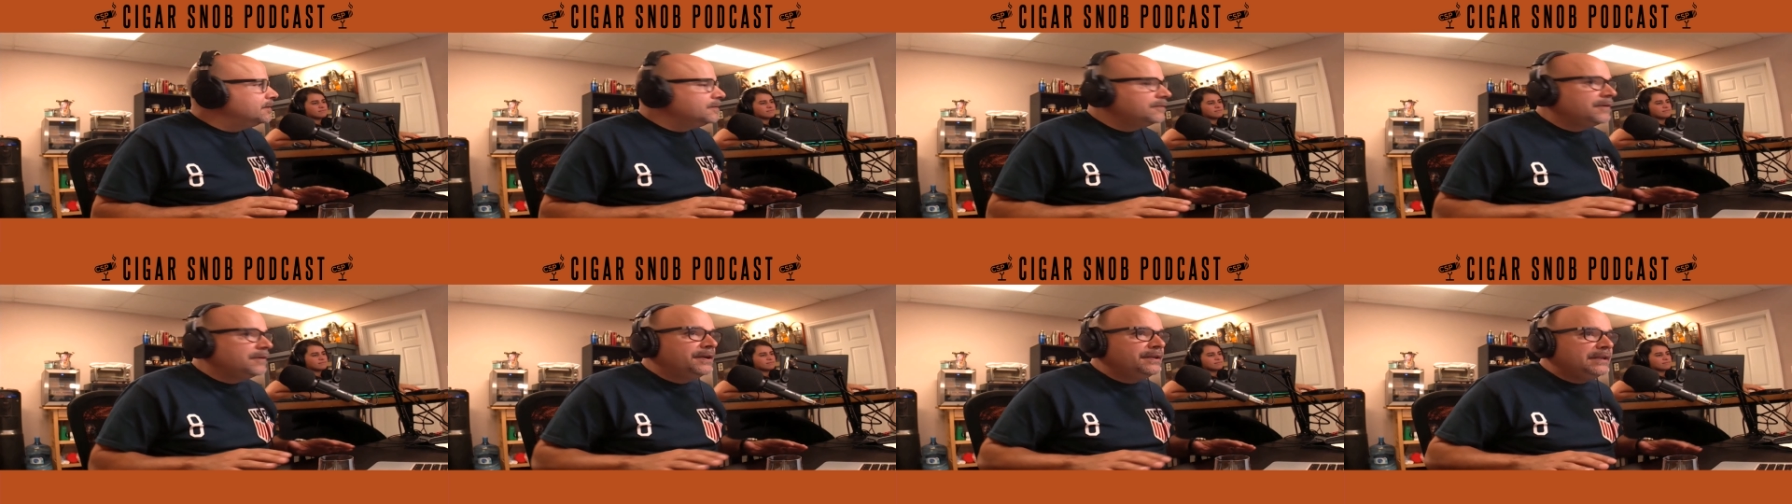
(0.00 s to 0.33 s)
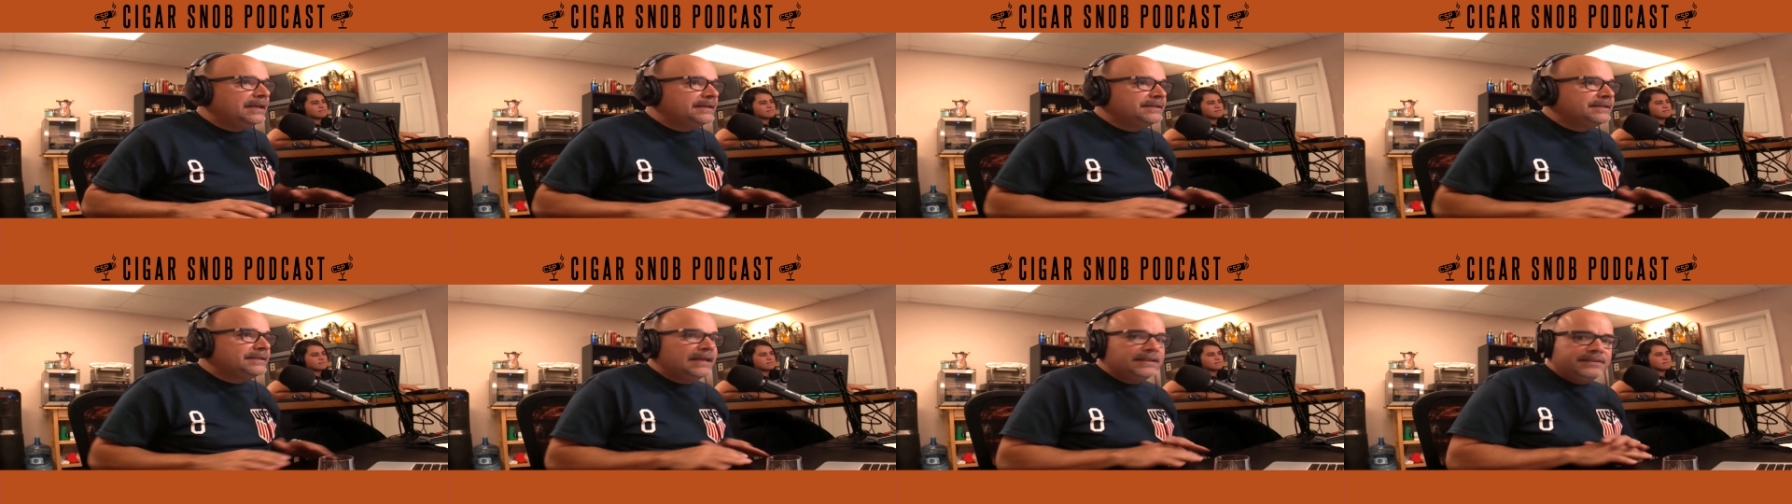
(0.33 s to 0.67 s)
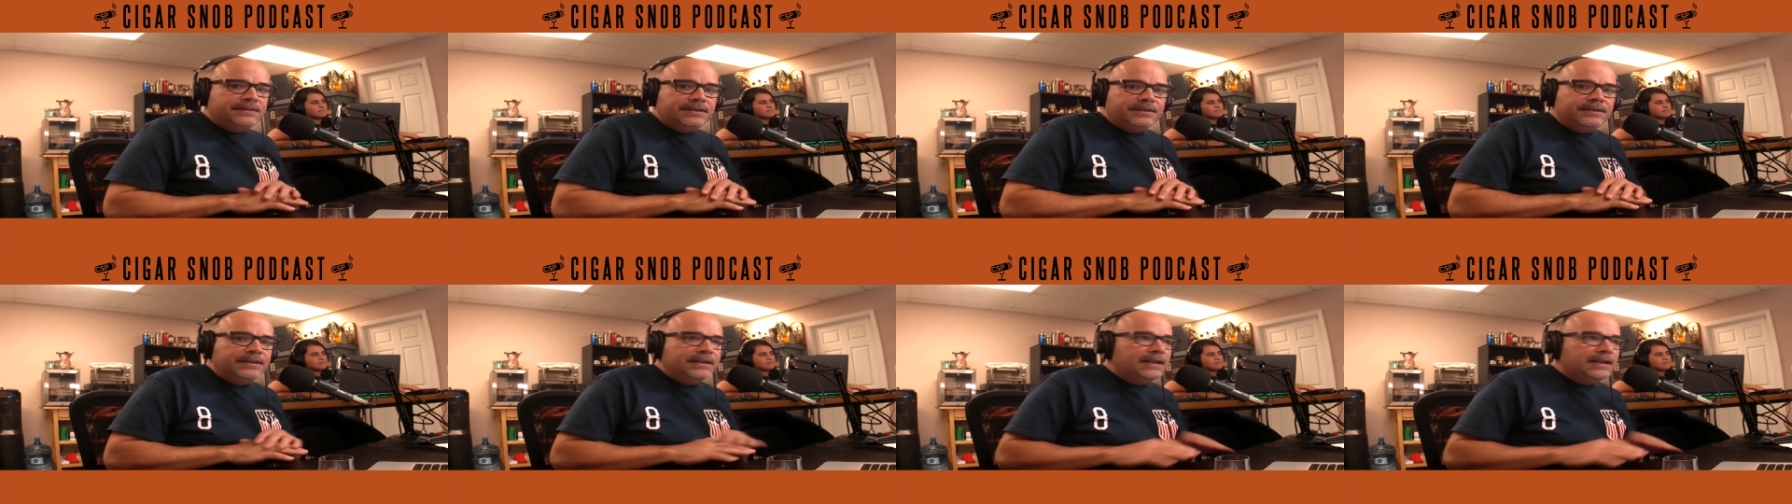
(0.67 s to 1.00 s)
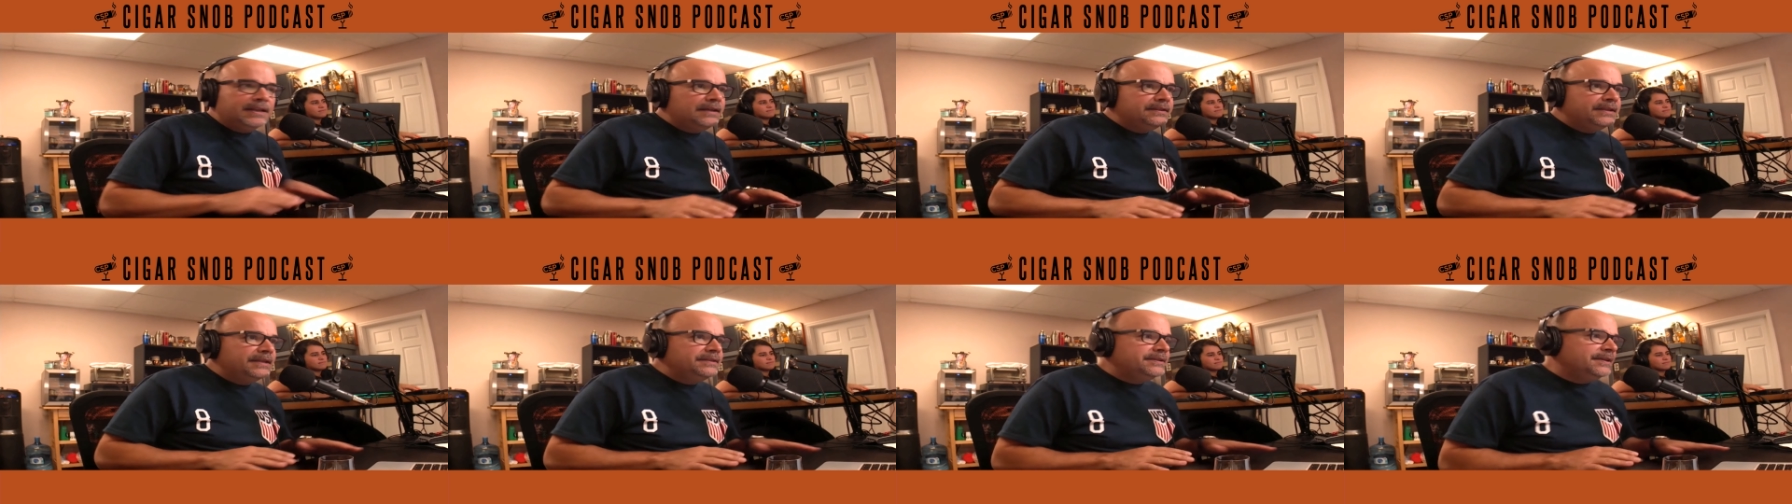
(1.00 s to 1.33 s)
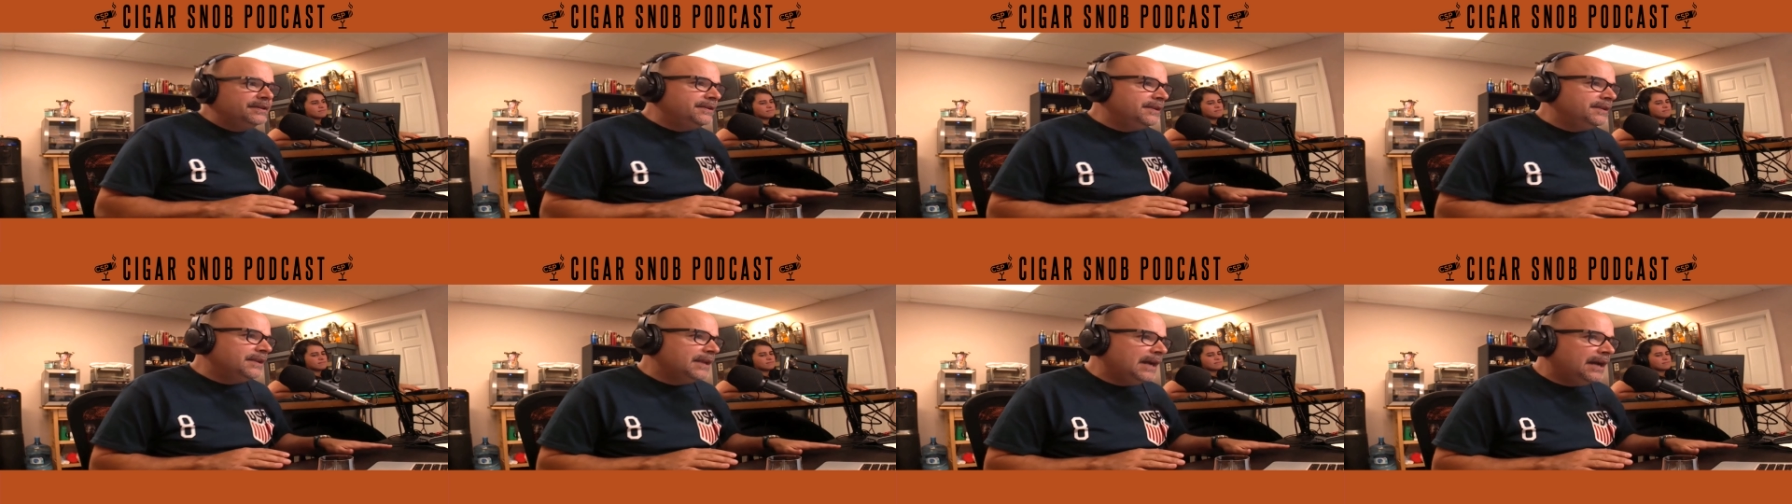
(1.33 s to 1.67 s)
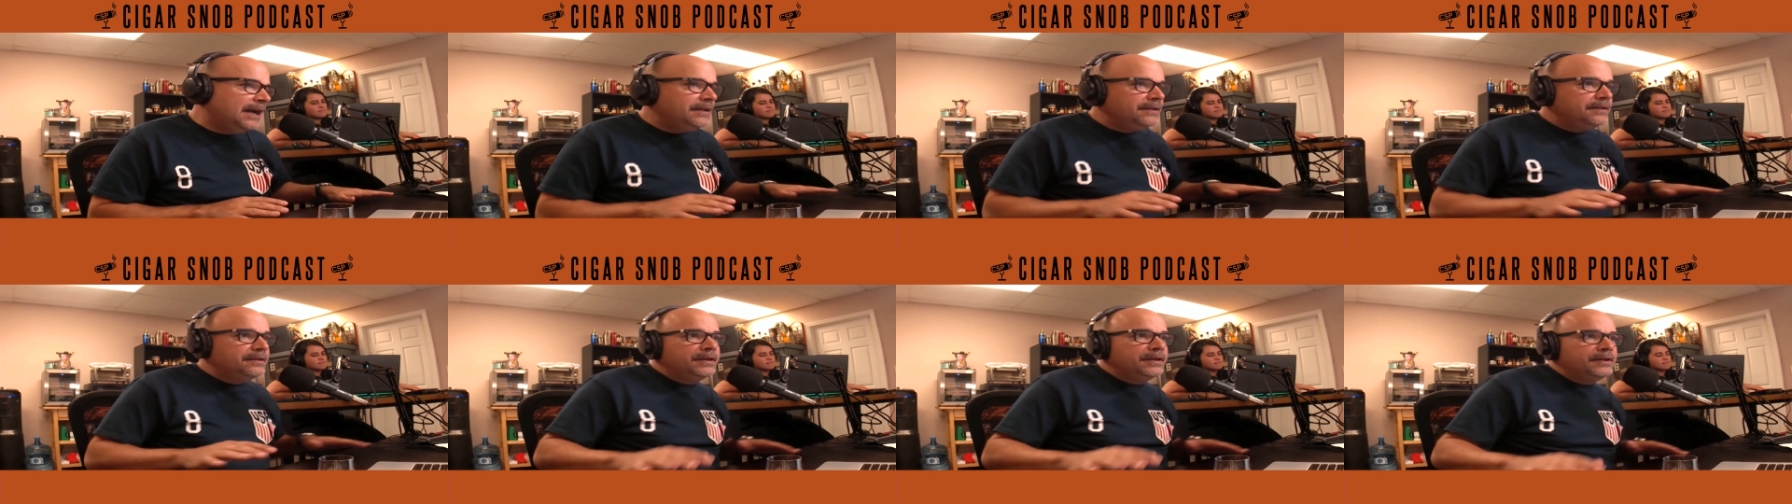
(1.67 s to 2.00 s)
Right. Like that did not they did
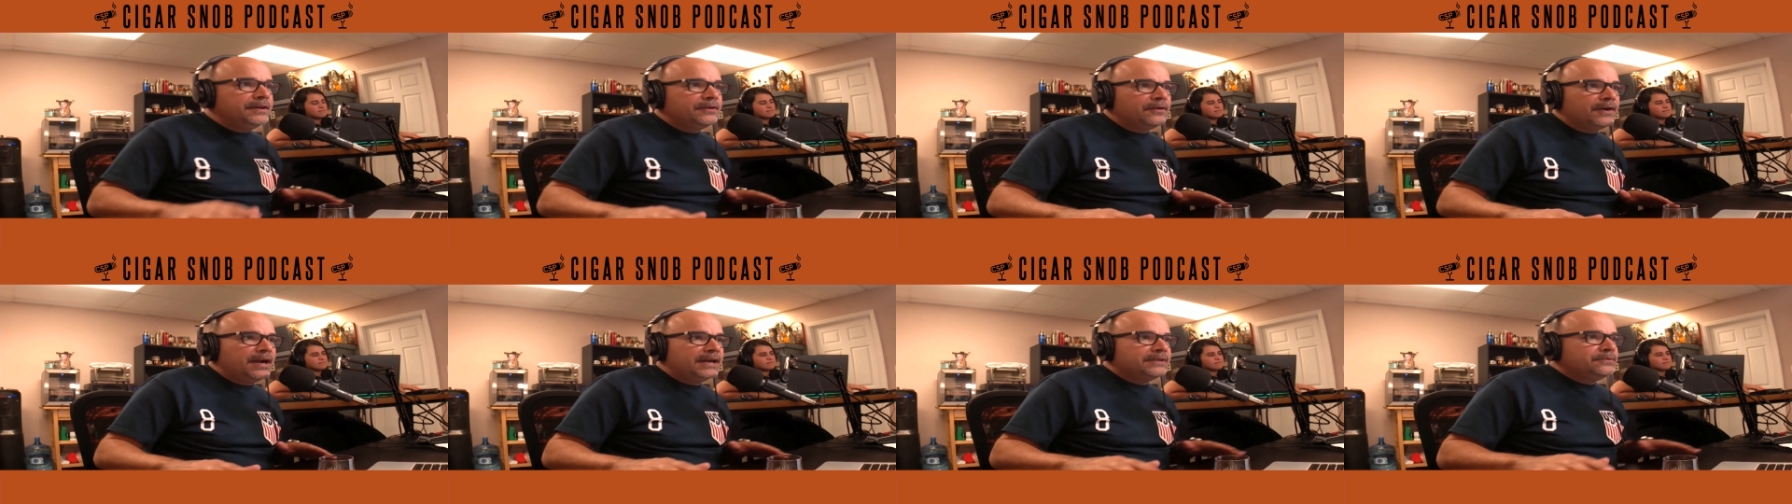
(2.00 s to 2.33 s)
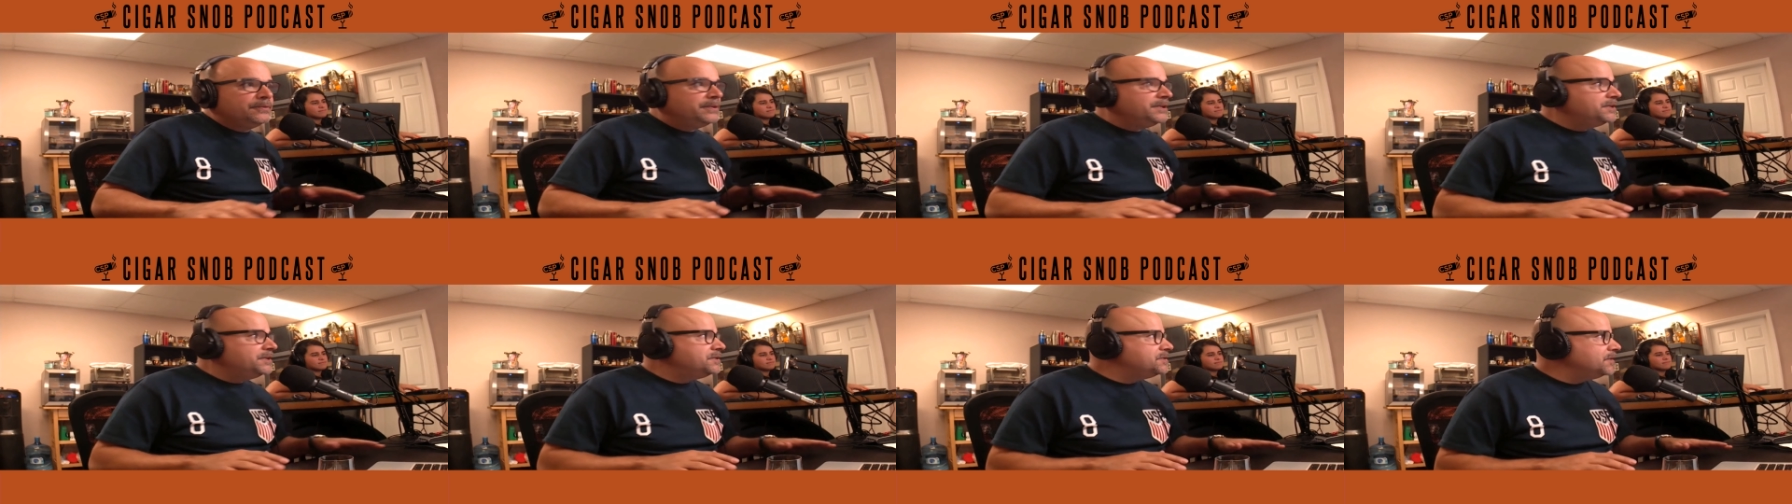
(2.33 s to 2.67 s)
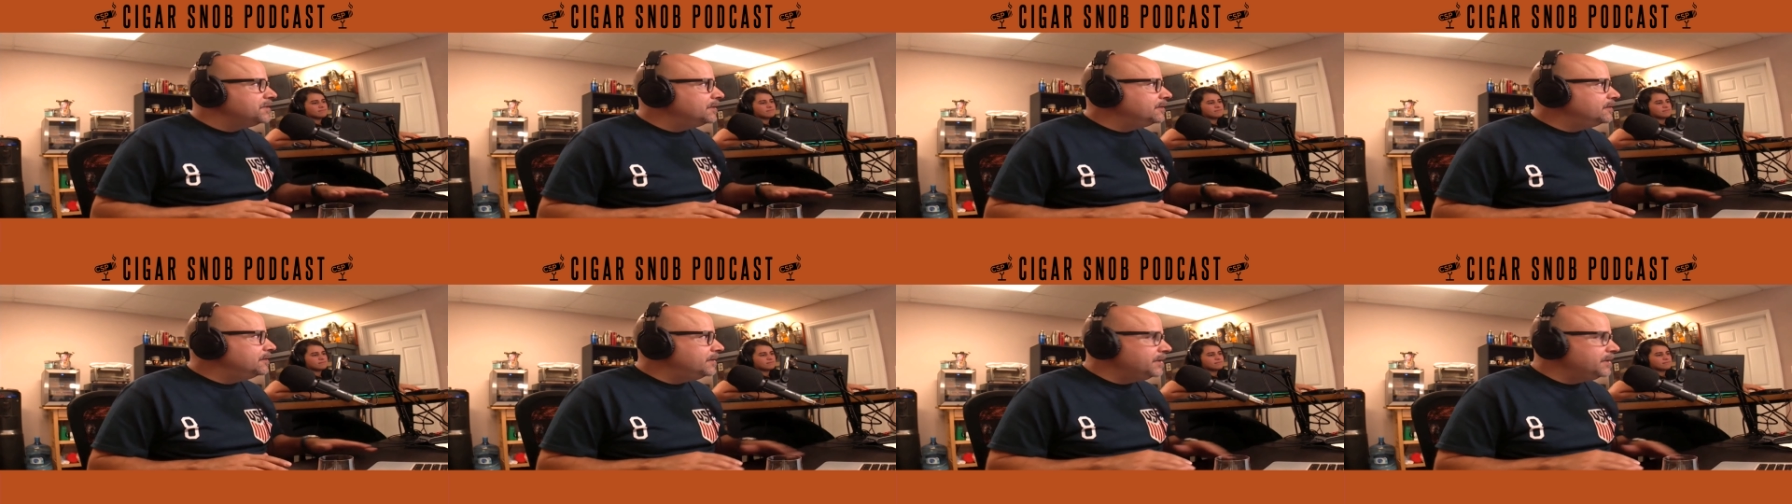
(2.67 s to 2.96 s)
not interact with each other.